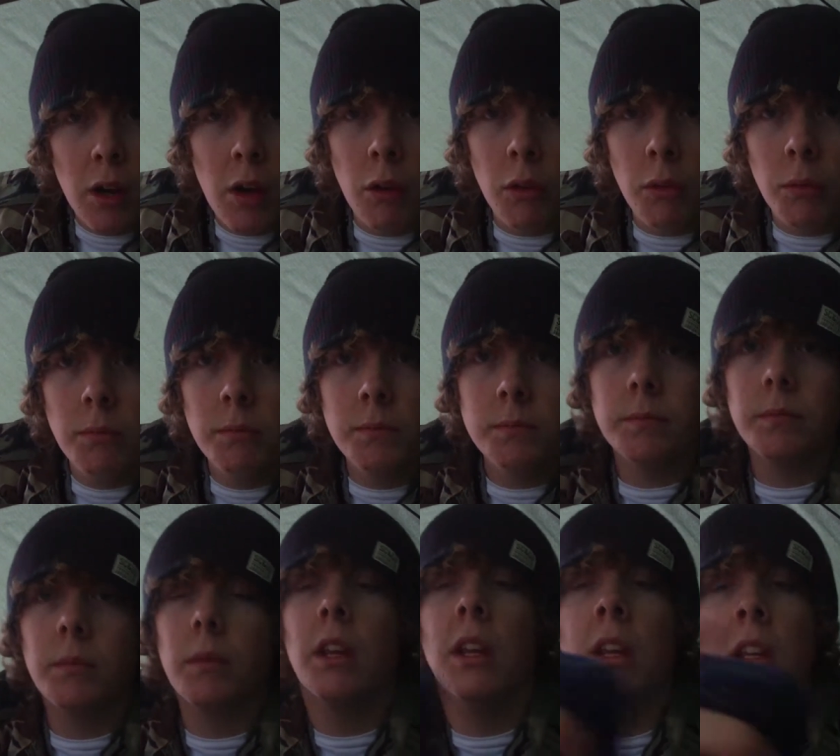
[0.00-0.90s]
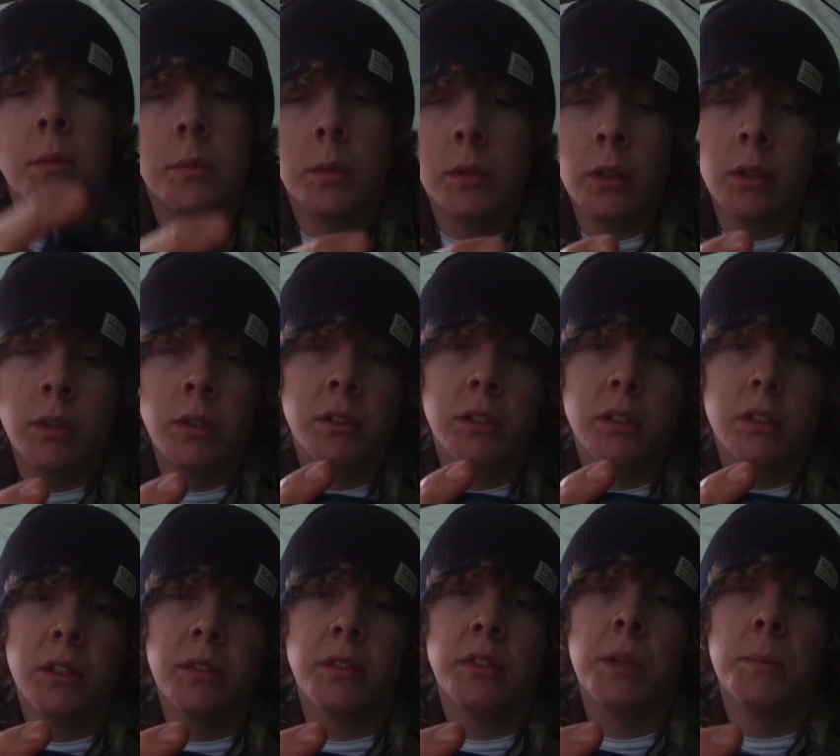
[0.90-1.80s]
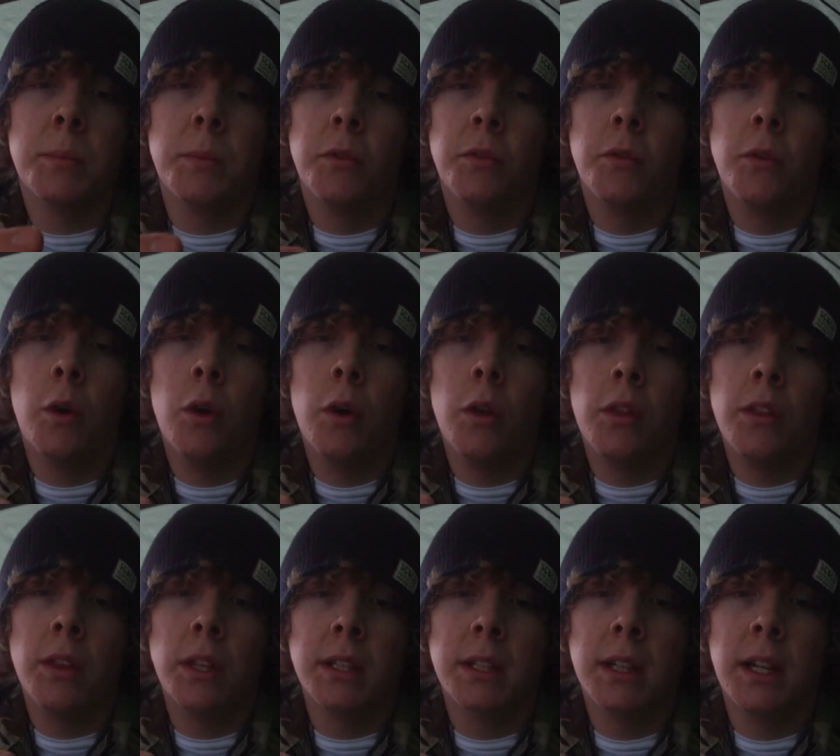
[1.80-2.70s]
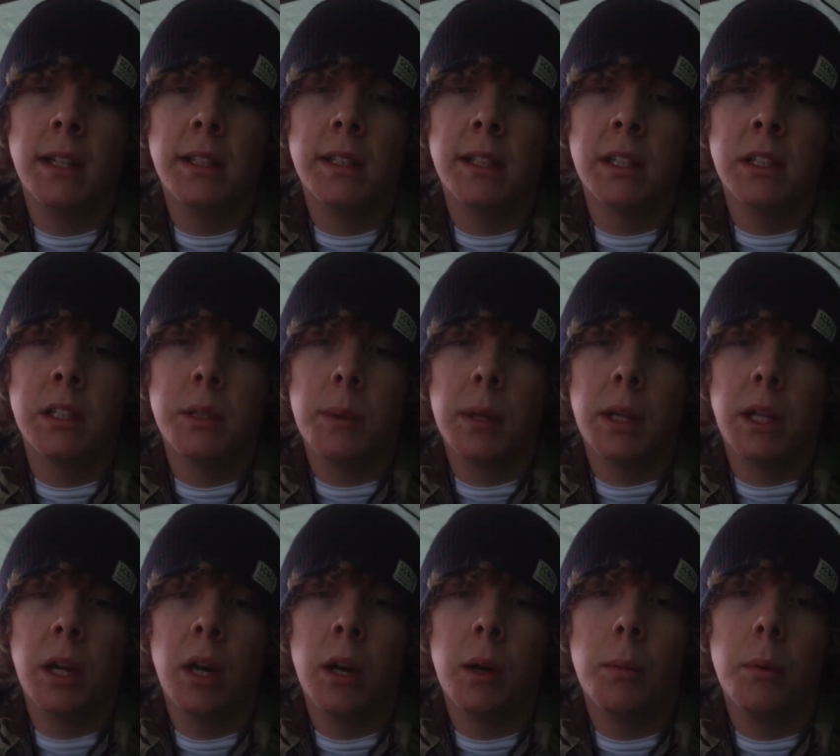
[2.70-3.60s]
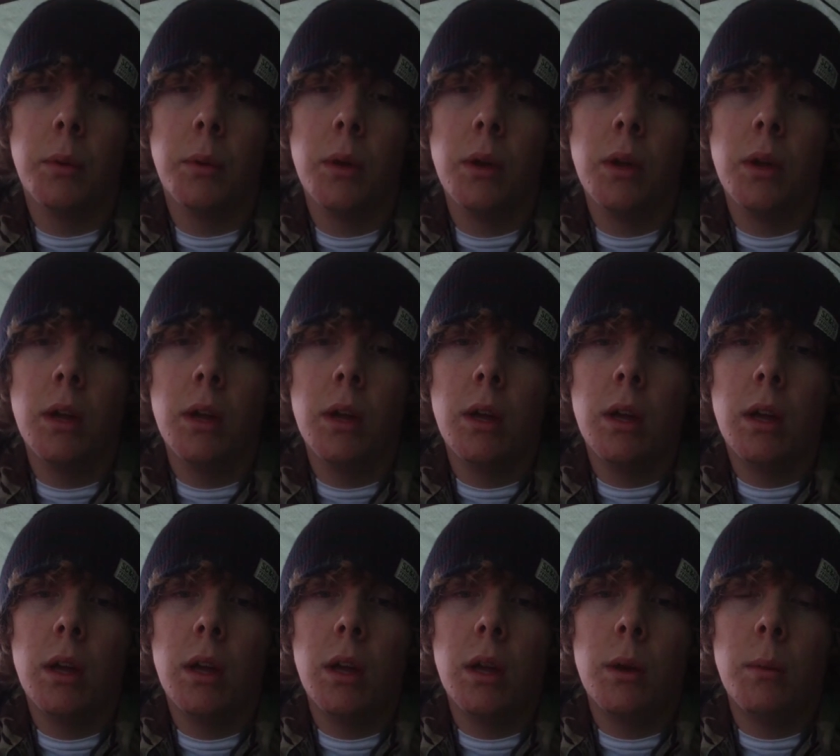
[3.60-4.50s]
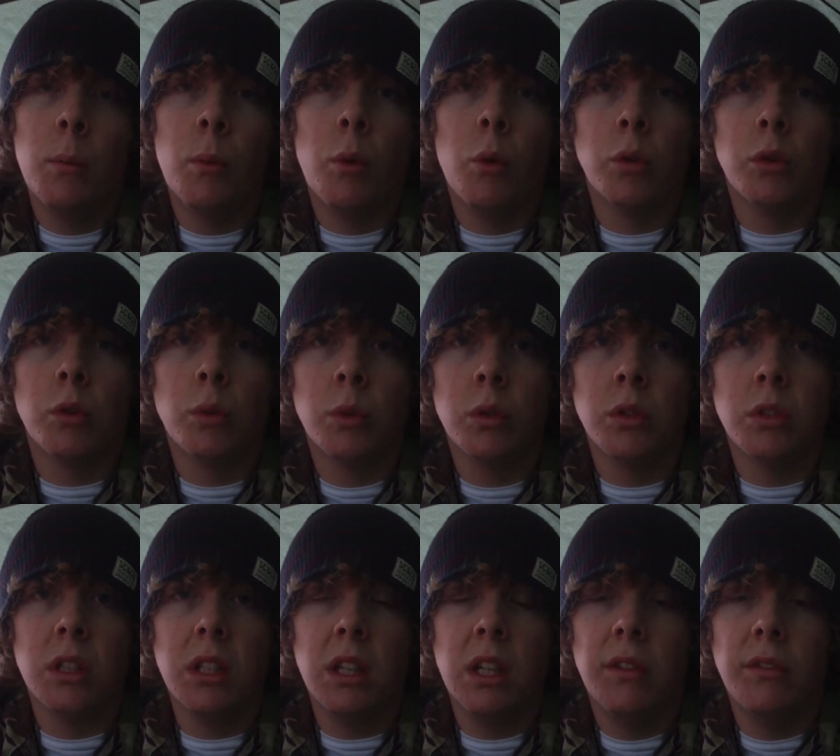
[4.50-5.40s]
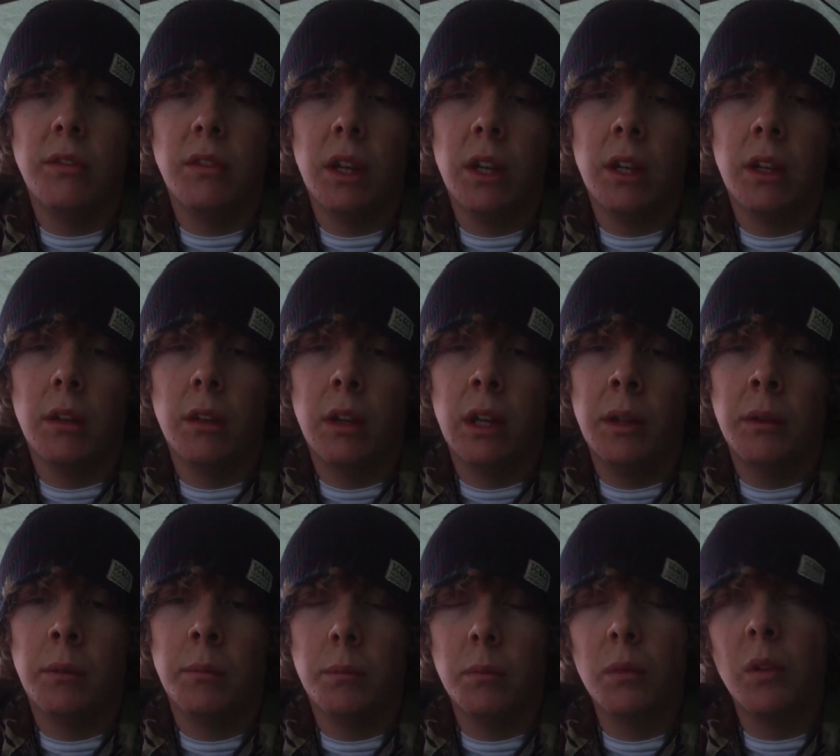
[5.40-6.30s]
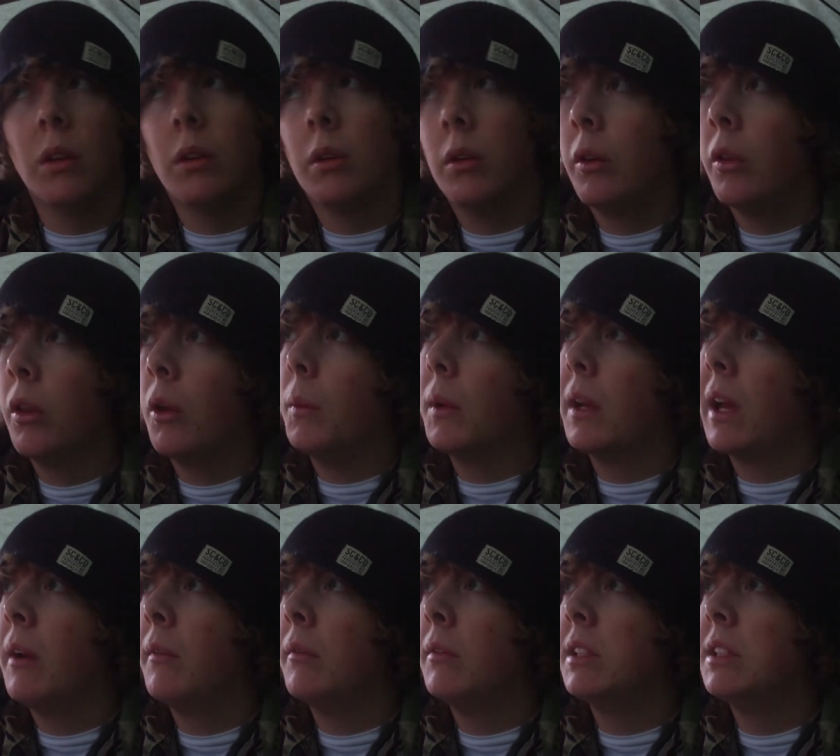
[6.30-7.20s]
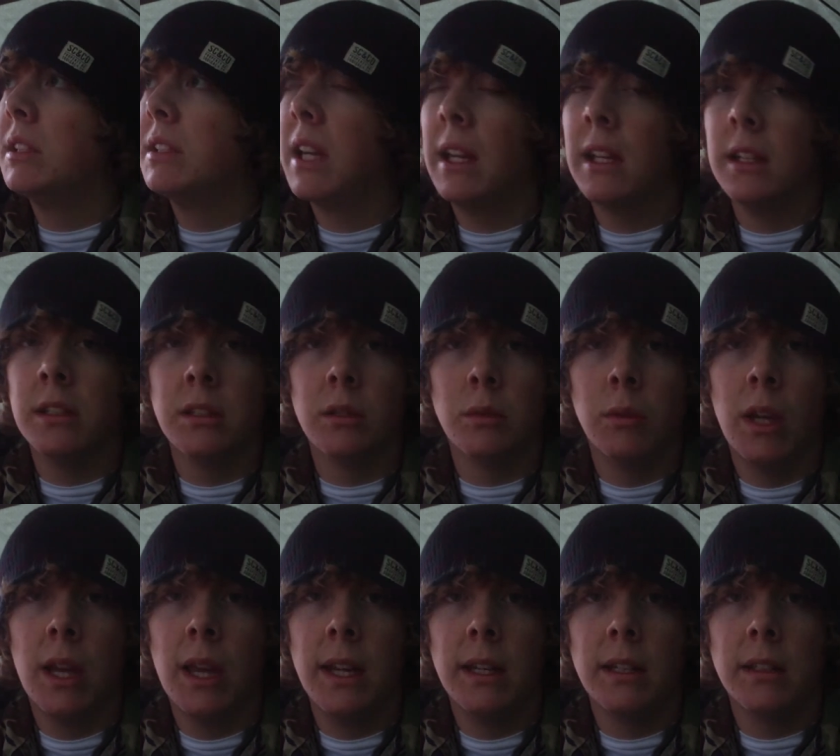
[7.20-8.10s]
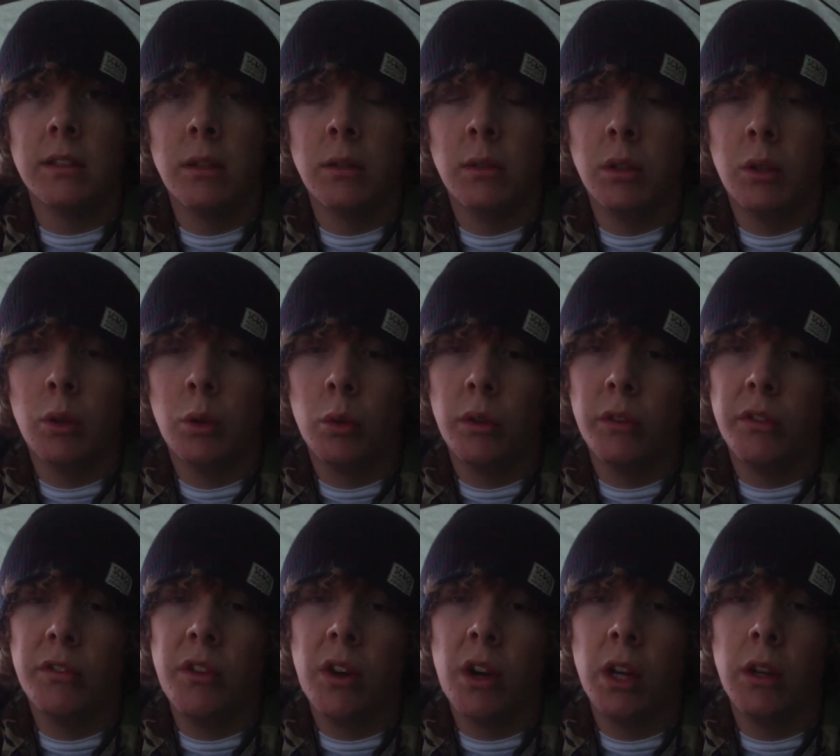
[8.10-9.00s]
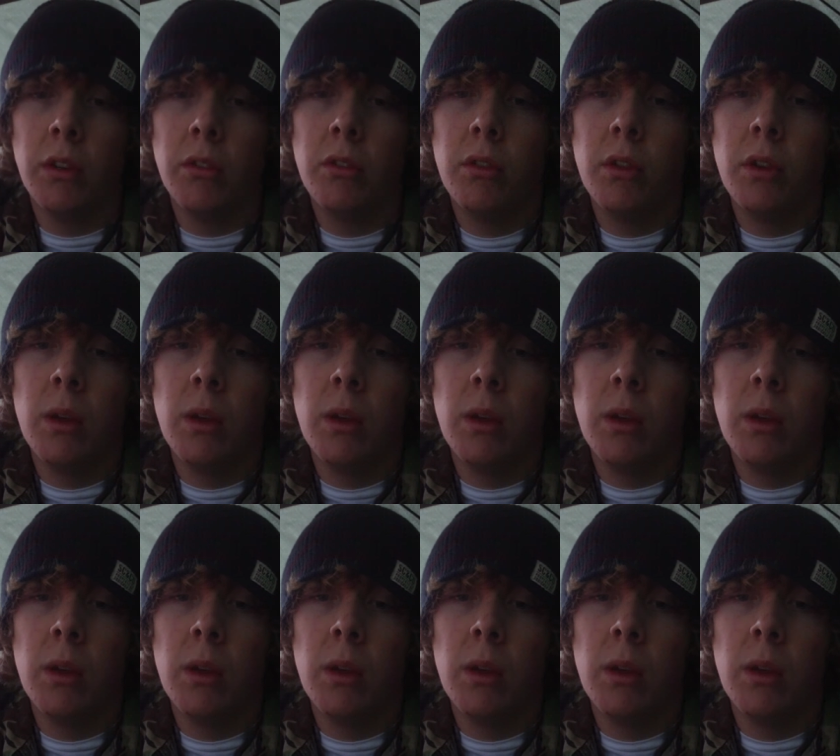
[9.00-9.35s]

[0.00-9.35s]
on is because I've said before this lake tends to pick up more towards the evening, and although we can't really stay until late, it's only quarter to five.